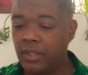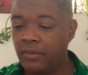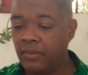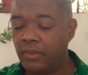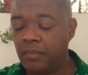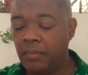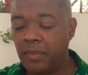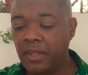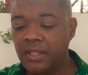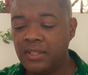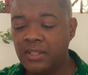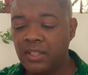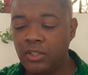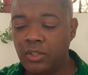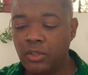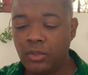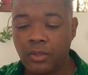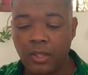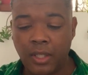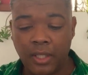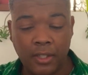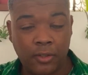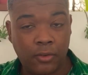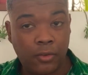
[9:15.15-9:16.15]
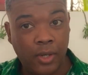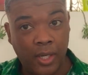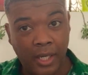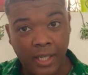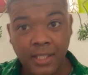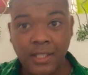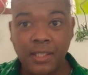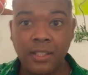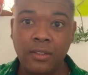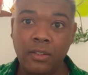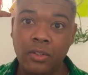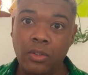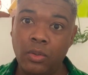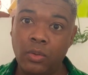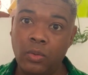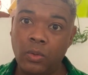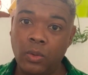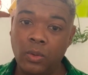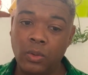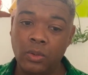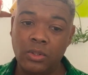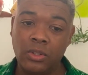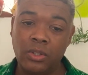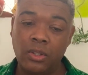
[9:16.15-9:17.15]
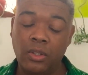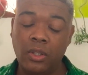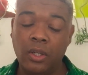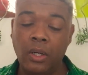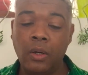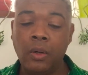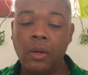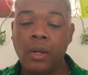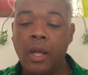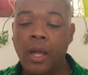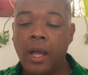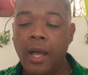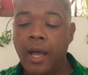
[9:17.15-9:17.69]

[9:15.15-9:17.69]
if it means that you got to create a new course, you know,